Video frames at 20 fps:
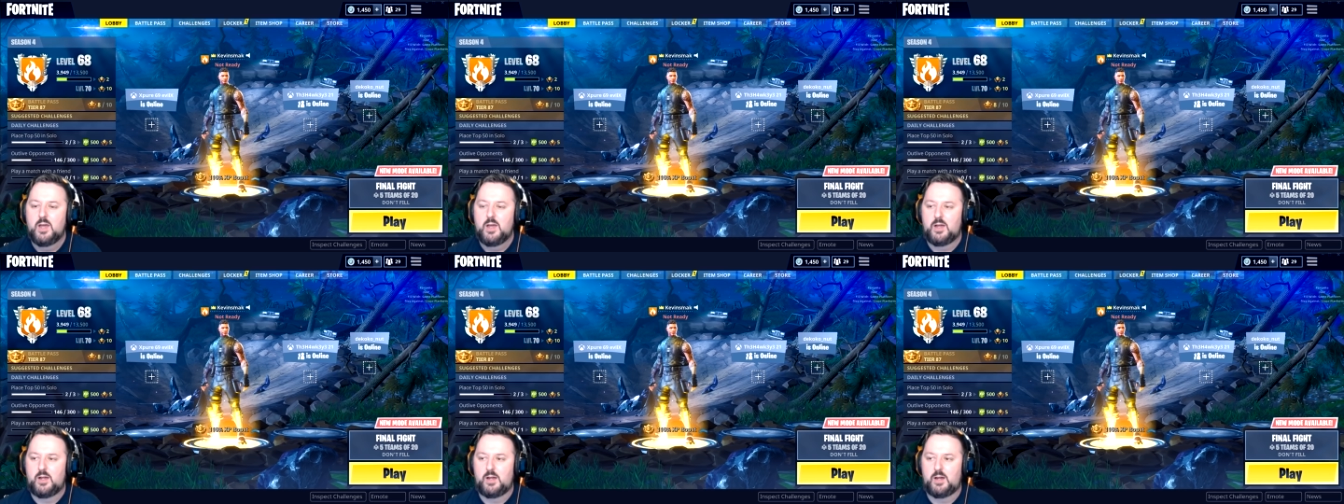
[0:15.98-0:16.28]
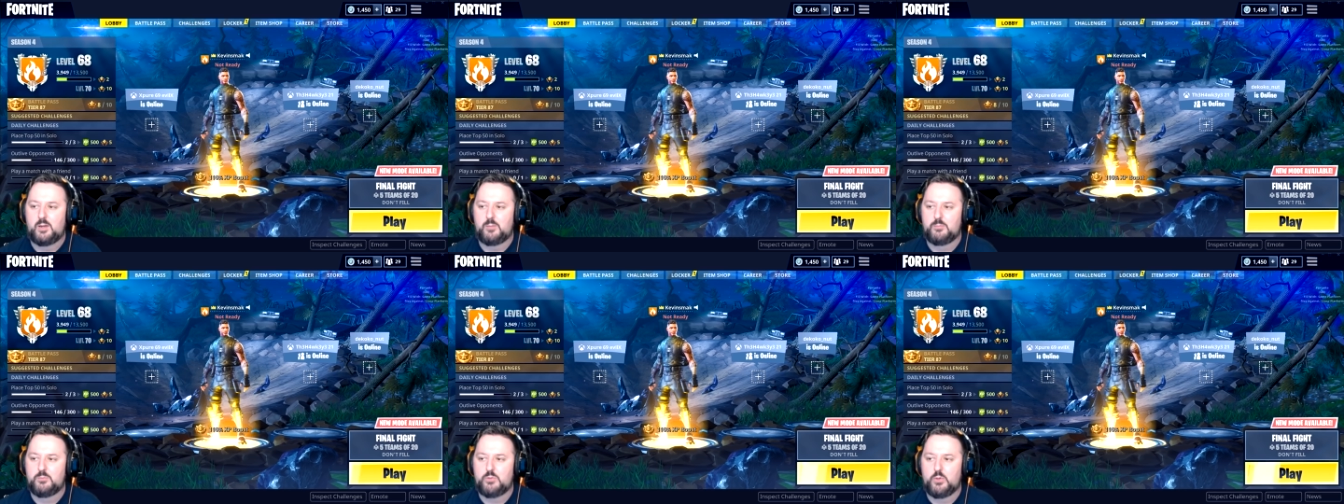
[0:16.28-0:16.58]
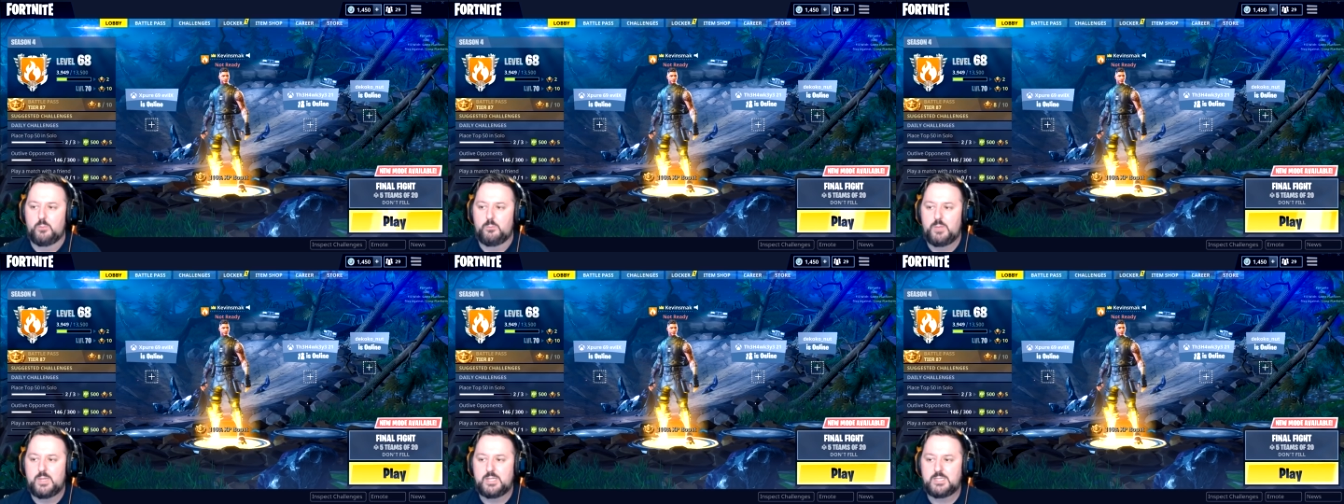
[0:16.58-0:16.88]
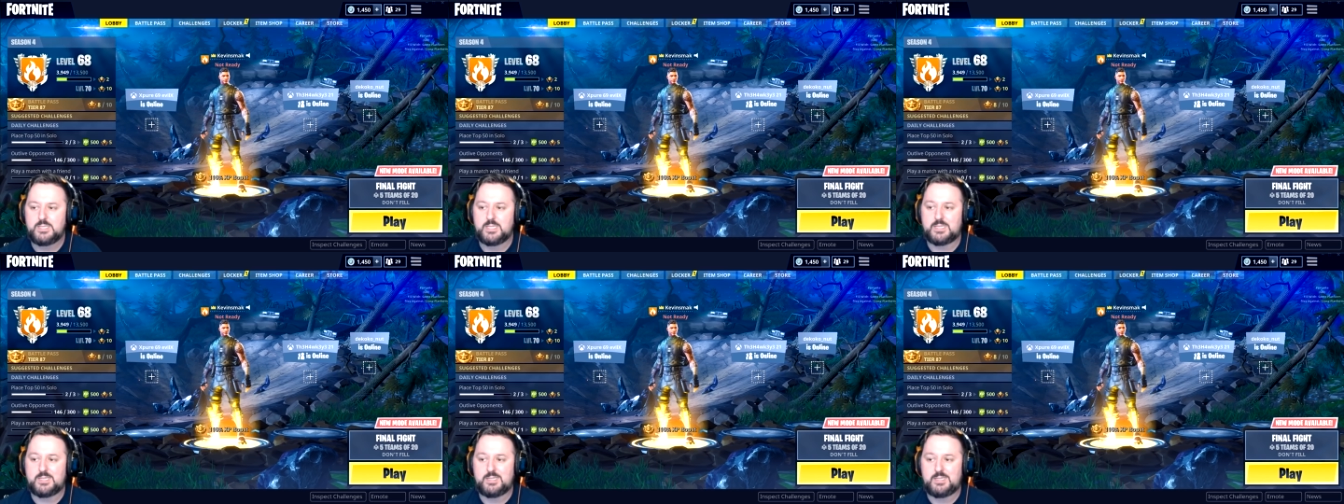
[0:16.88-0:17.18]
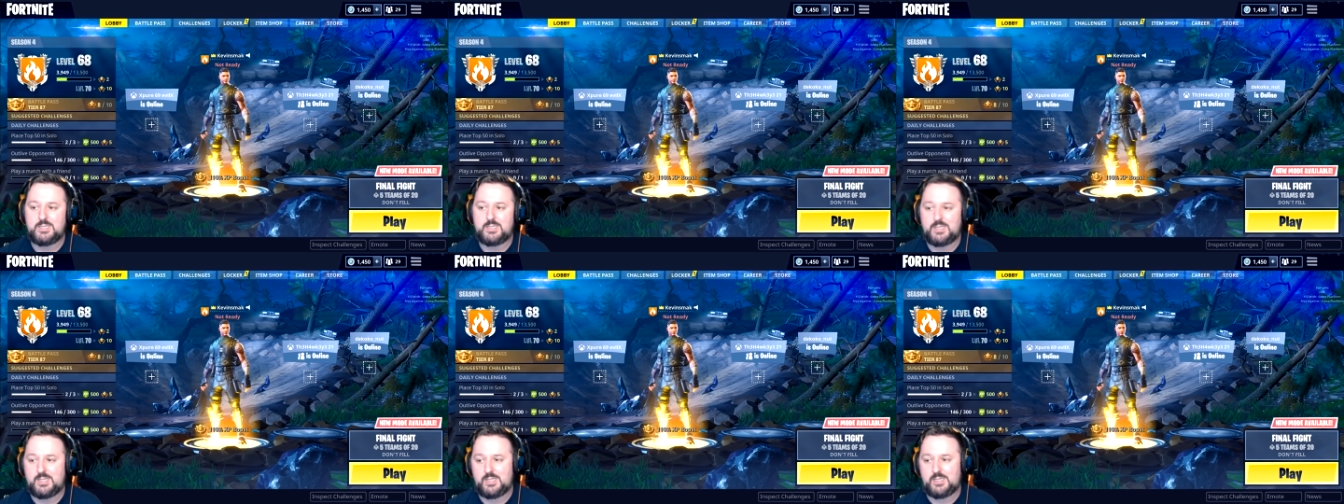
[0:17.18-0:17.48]
Um, so
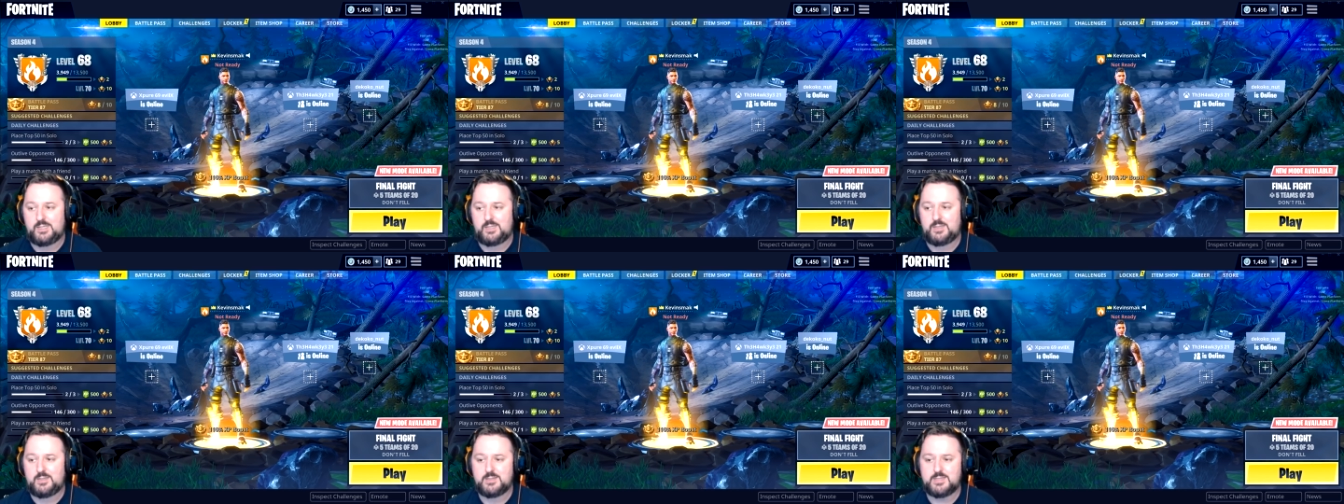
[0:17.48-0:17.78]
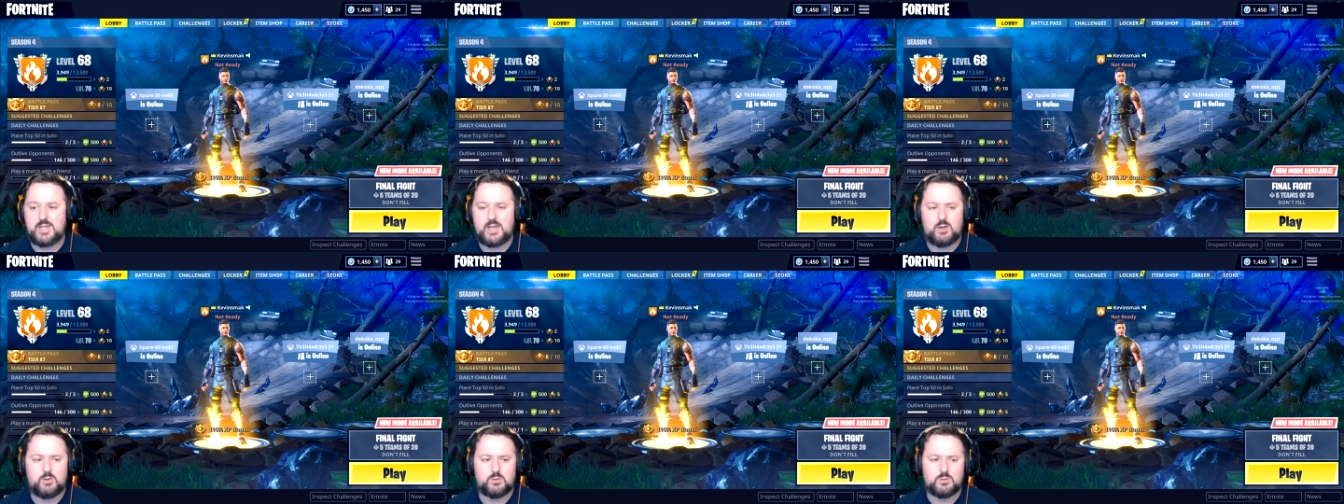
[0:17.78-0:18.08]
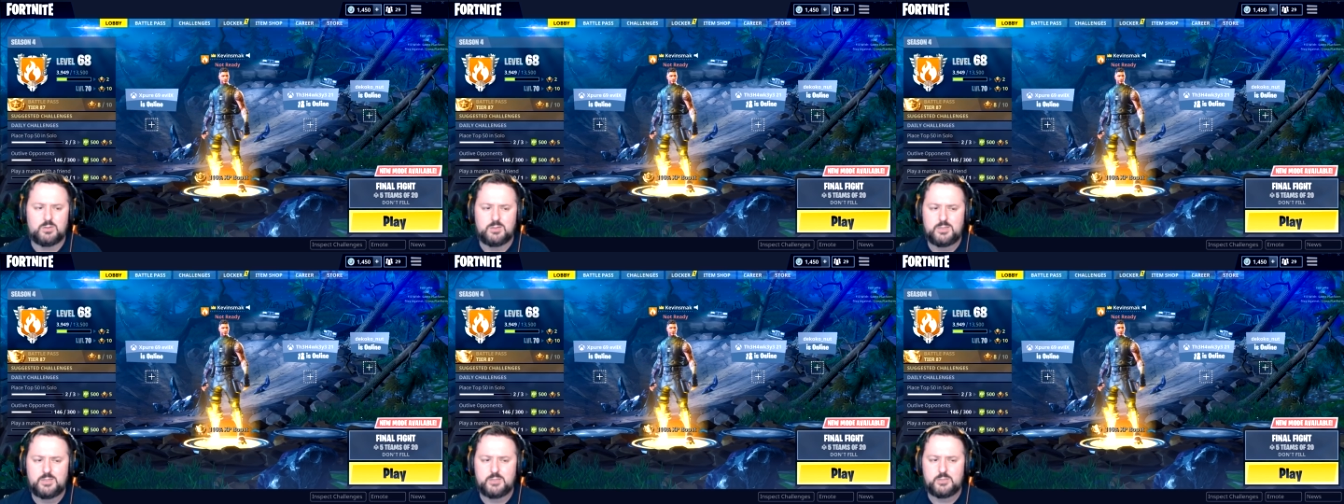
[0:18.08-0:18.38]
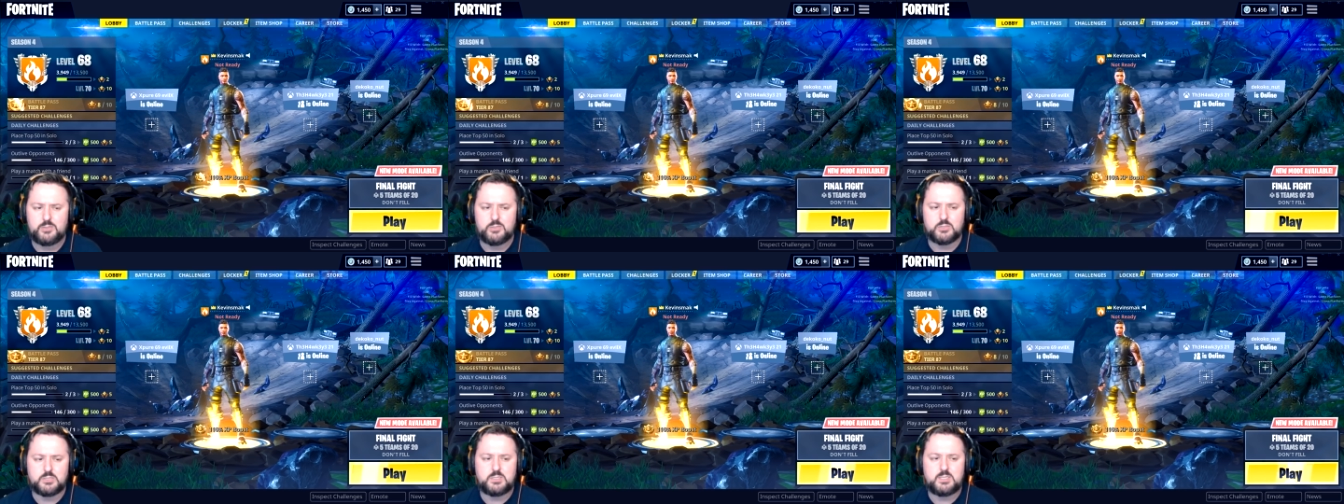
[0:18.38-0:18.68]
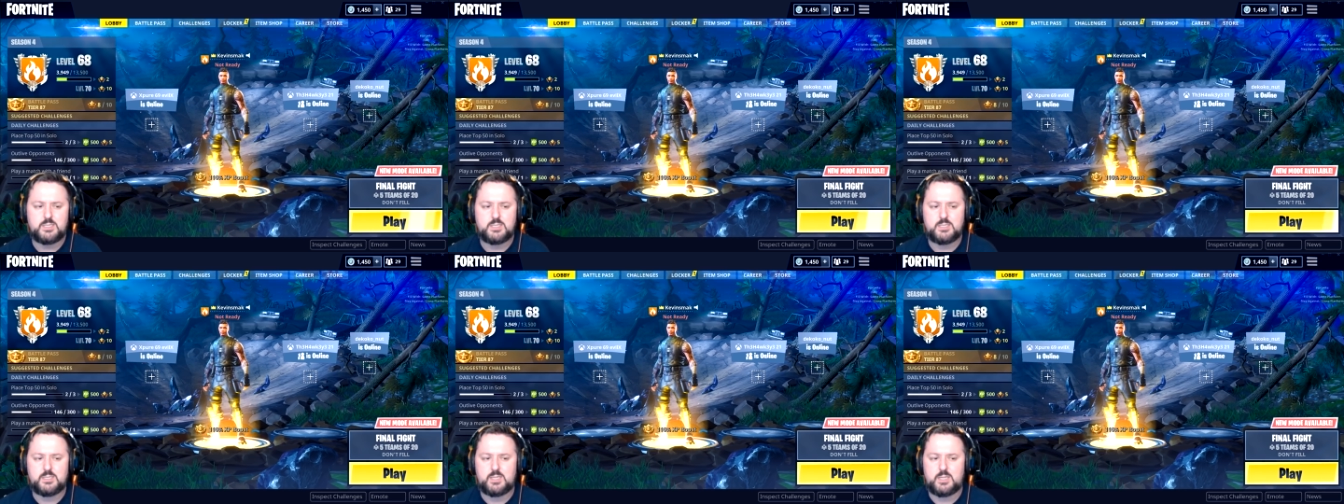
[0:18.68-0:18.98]
basically it is how clean you're
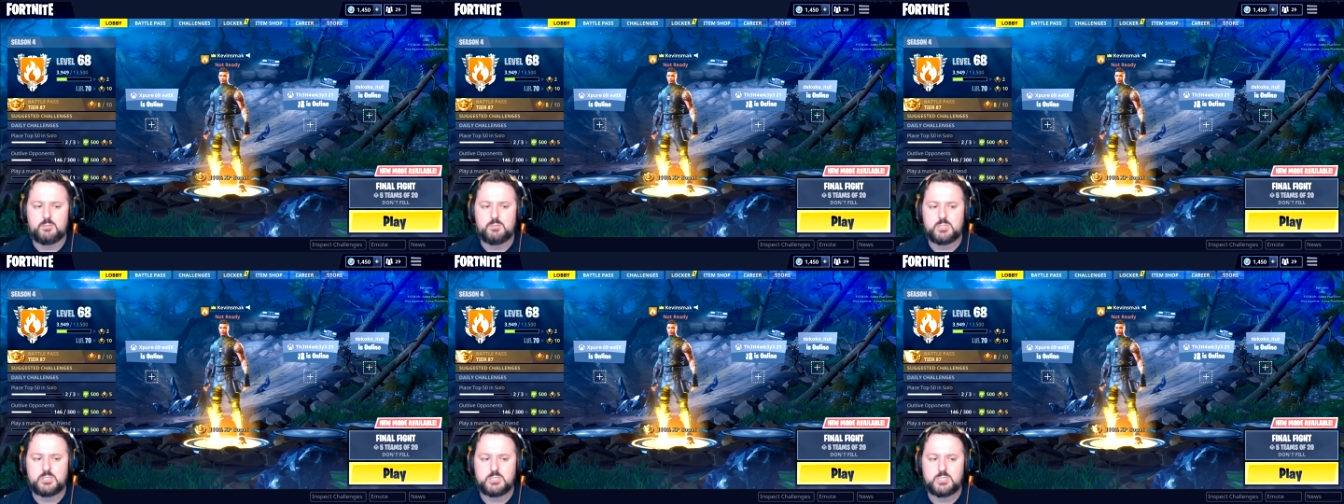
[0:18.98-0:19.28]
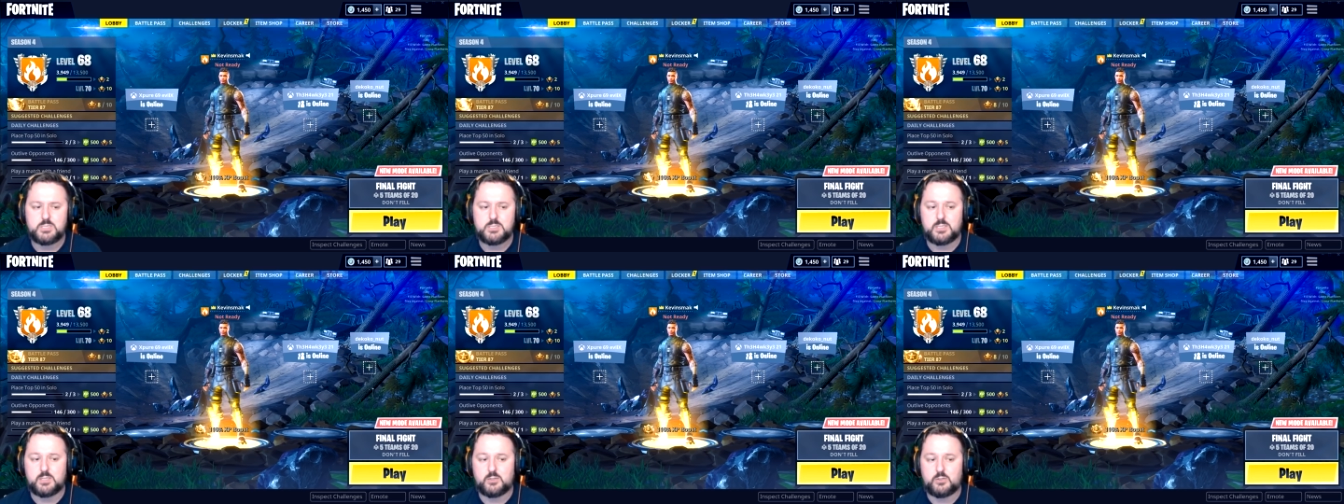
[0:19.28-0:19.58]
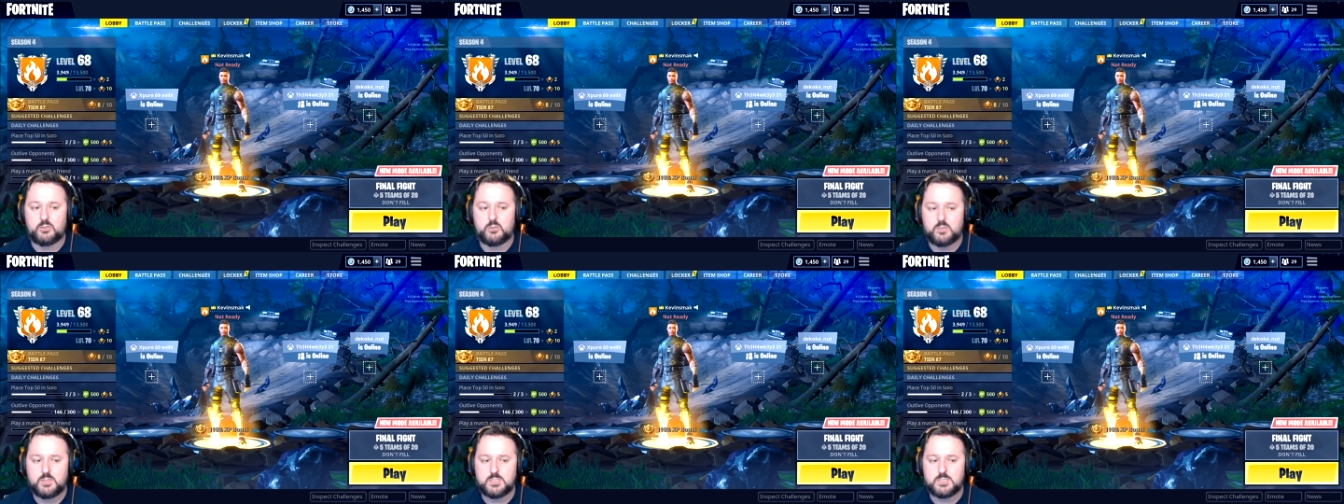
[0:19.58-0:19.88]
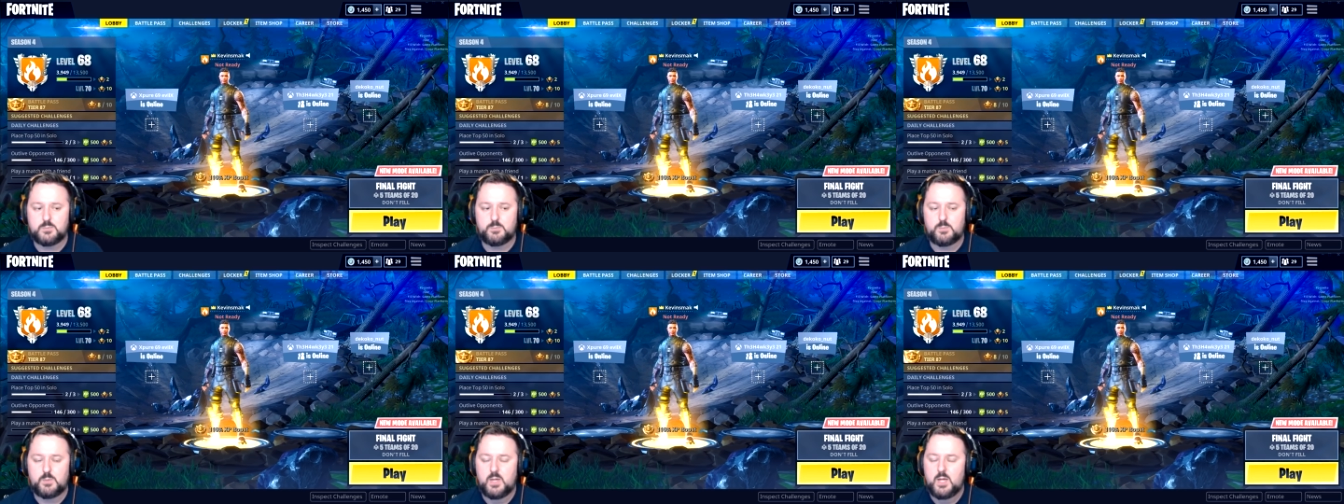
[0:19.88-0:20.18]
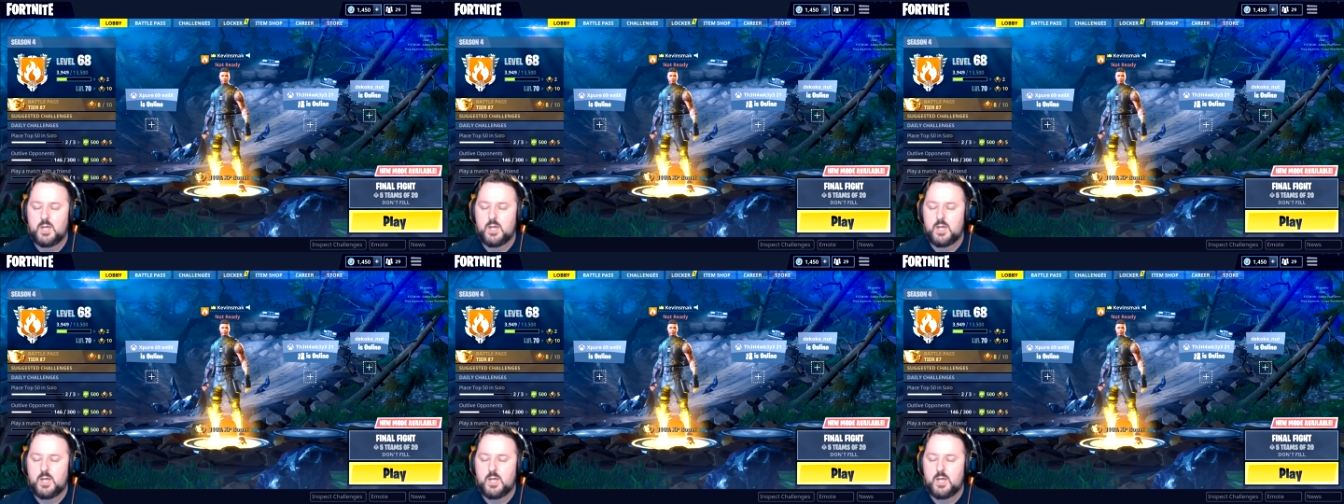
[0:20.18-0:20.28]
seeing the images and crisp.